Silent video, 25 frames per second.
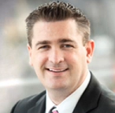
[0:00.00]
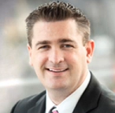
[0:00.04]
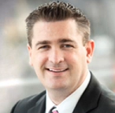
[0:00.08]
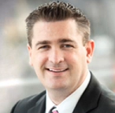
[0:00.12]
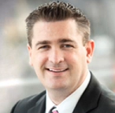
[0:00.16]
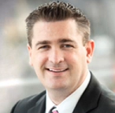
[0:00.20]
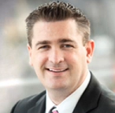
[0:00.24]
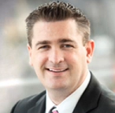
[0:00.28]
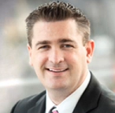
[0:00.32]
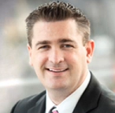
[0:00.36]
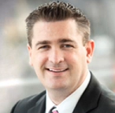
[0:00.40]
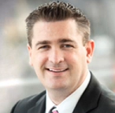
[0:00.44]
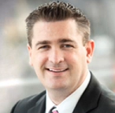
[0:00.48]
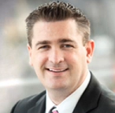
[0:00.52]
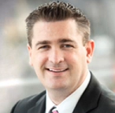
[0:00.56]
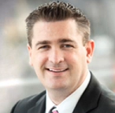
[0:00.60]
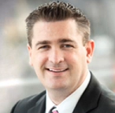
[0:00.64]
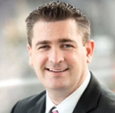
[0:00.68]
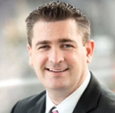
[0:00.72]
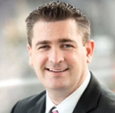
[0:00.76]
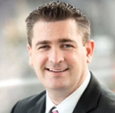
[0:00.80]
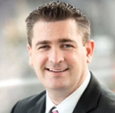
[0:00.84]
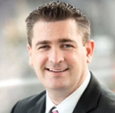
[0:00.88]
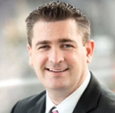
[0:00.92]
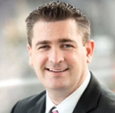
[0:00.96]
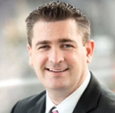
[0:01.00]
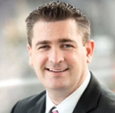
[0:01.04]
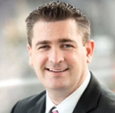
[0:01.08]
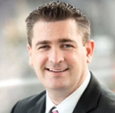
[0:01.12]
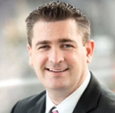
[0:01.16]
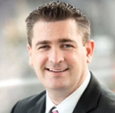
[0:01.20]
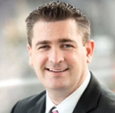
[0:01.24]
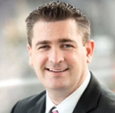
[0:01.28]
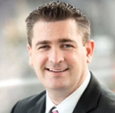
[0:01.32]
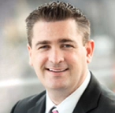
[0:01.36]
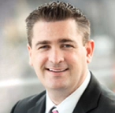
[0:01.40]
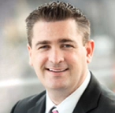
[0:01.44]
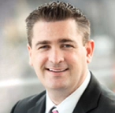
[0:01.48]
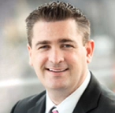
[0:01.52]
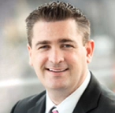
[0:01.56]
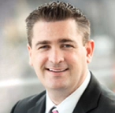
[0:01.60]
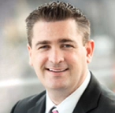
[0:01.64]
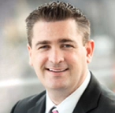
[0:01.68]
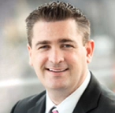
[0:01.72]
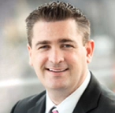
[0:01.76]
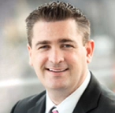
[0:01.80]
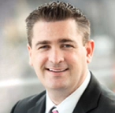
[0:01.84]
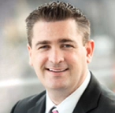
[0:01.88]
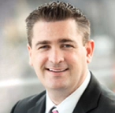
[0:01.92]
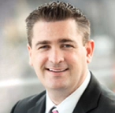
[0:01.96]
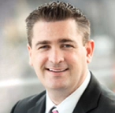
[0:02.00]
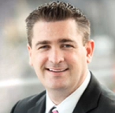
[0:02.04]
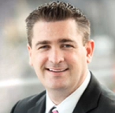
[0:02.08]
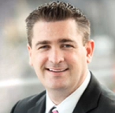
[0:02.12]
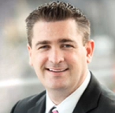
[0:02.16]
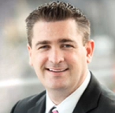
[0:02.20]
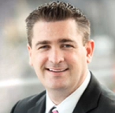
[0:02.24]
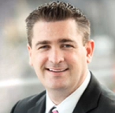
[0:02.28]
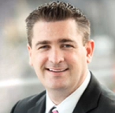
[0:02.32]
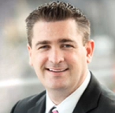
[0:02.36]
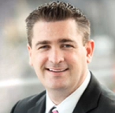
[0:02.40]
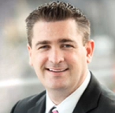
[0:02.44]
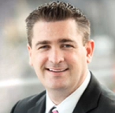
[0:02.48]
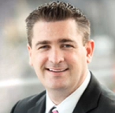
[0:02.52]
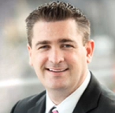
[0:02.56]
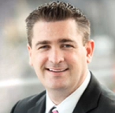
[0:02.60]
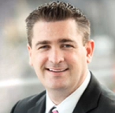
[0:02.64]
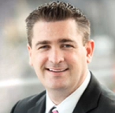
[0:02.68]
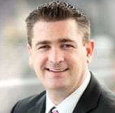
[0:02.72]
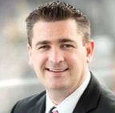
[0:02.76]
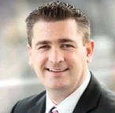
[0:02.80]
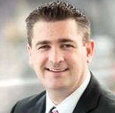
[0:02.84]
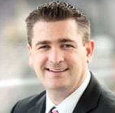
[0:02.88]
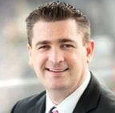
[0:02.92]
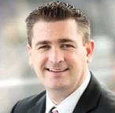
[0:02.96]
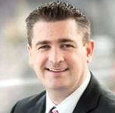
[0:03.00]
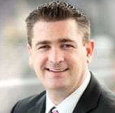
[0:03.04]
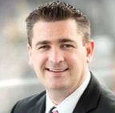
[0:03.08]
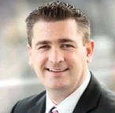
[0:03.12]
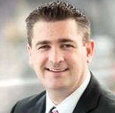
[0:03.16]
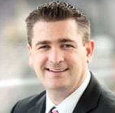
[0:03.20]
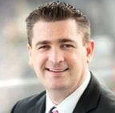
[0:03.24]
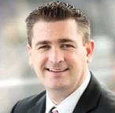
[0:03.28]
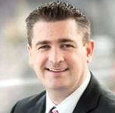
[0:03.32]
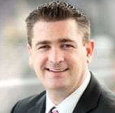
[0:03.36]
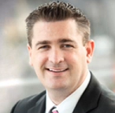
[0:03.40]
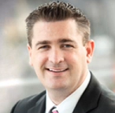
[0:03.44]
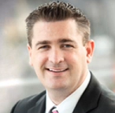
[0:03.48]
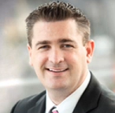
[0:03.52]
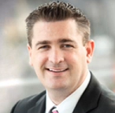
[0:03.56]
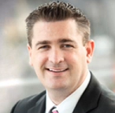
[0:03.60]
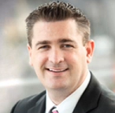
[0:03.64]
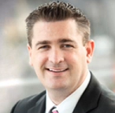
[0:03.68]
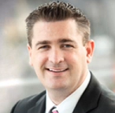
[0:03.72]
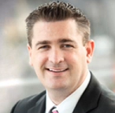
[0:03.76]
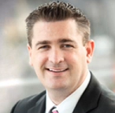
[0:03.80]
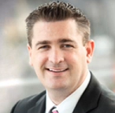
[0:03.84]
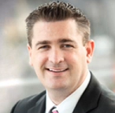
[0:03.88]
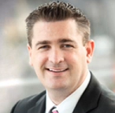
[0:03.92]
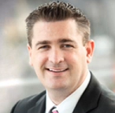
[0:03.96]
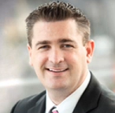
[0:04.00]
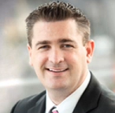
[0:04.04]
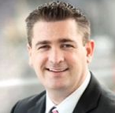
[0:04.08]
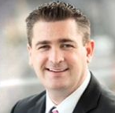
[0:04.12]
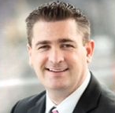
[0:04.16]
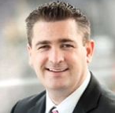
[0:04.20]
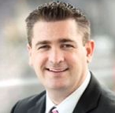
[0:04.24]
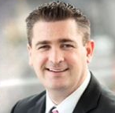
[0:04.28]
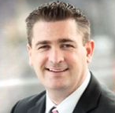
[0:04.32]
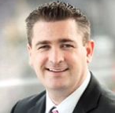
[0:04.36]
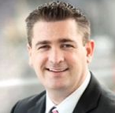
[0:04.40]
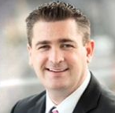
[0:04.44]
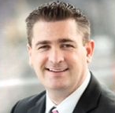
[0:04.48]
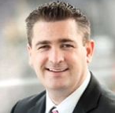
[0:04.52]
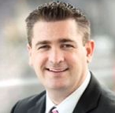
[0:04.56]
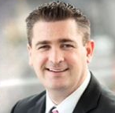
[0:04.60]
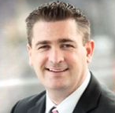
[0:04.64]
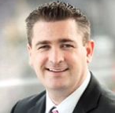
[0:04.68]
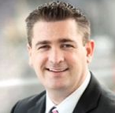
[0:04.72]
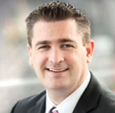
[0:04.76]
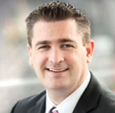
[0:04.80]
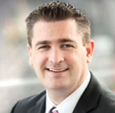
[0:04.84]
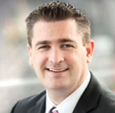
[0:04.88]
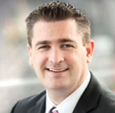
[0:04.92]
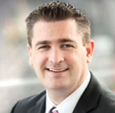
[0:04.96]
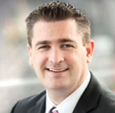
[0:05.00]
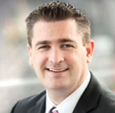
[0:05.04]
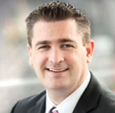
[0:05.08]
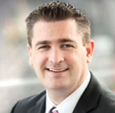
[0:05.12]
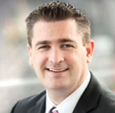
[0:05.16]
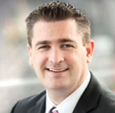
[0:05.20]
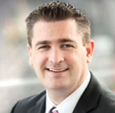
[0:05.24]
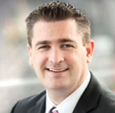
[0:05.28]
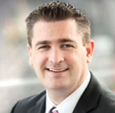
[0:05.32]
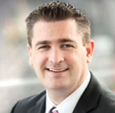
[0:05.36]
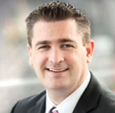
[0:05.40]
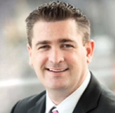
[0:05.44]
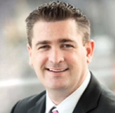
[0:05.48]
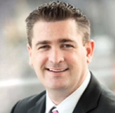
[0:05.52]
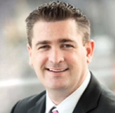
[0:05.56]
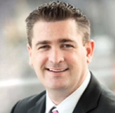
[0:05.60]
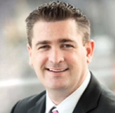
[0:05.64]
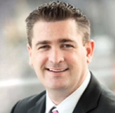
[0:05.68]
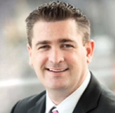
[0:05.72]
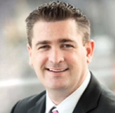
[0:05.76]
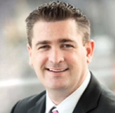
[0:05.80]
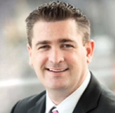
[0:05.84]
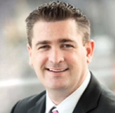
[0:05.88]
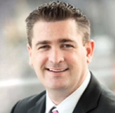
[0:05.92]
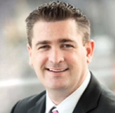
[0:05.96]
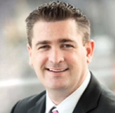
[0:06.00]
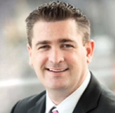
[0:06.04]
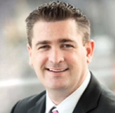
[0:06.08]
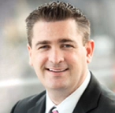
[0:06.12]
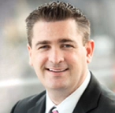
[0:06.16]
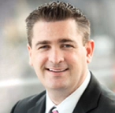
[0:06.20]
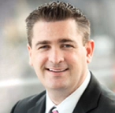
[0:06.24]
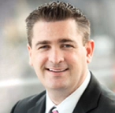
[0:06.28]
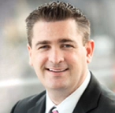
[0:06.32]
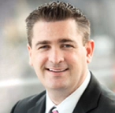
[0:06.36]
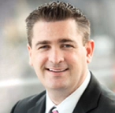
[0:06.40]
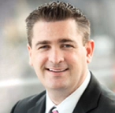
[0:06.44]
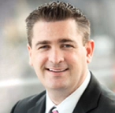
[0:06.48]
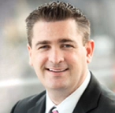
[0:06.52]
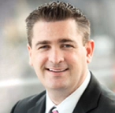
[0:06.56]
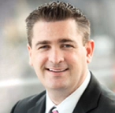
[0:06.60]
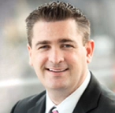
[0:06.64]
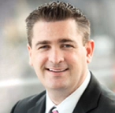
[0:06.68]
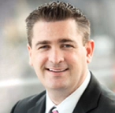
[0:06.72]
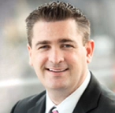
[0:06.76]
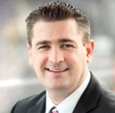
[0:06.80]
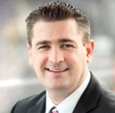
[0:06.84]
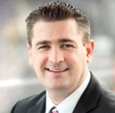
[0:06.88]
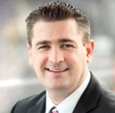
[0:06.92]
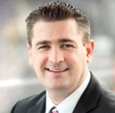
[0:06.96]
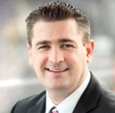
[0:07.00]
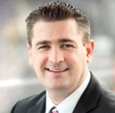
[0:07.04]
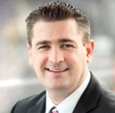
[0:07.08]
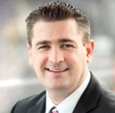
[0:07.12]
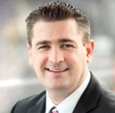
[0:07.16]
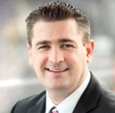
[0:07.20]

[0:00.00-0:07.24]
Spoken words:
[no speech]